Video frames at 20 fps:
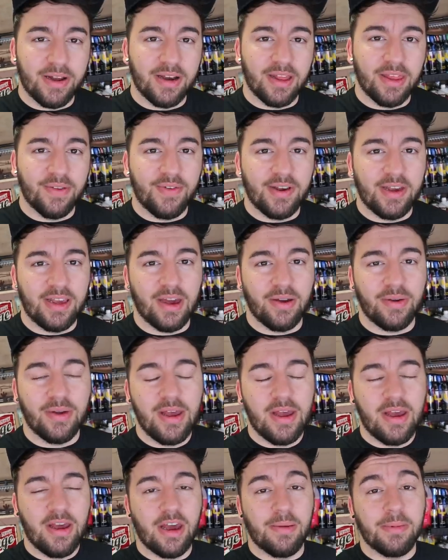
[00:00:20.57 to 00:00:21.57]
another video.
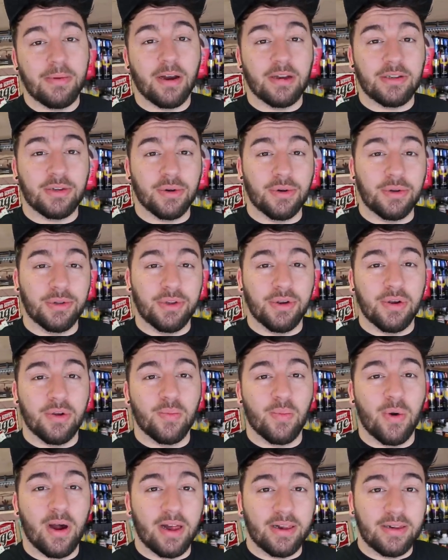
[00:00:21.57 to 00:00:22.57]
Hope you guys are all
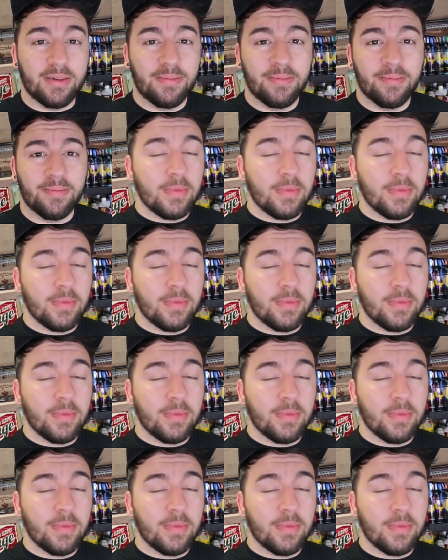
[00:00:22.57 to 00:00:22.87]
doing well.